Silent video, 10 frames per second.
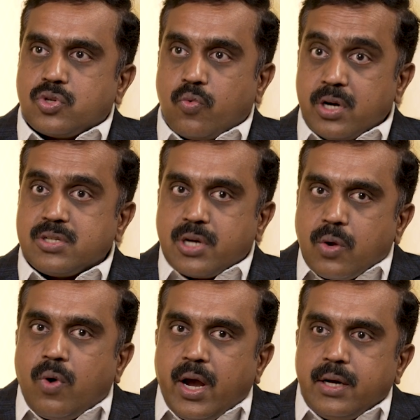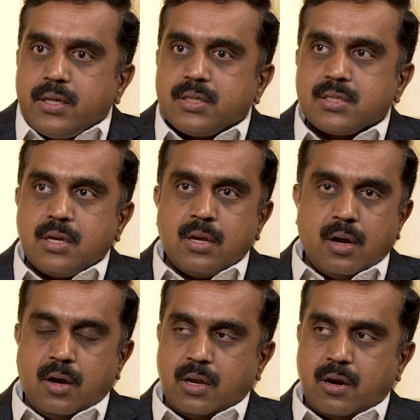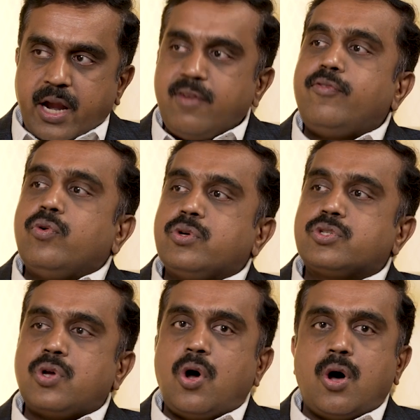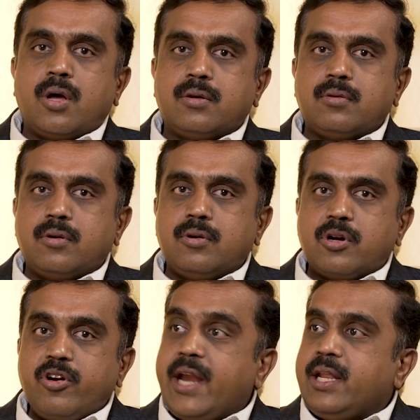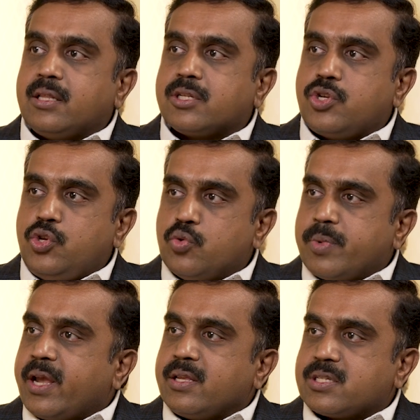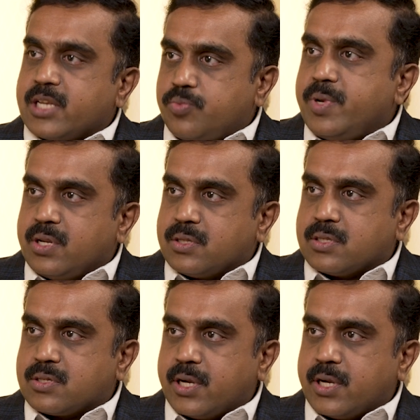So what is required is a great focus on creating the humanized experiences,